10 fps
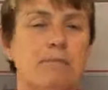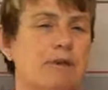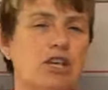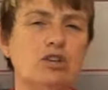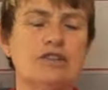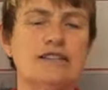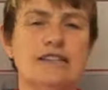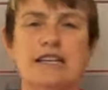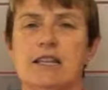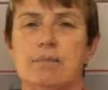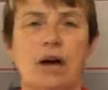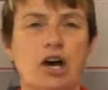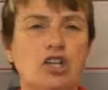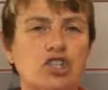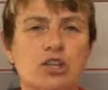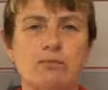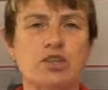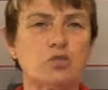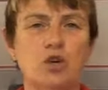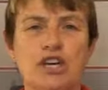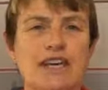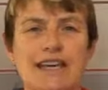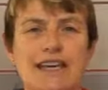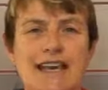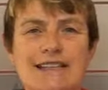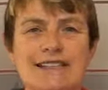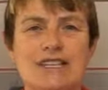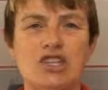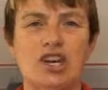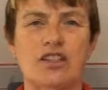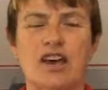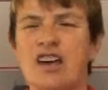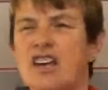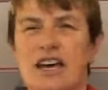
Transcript: But you'll see the partnership that's working against each other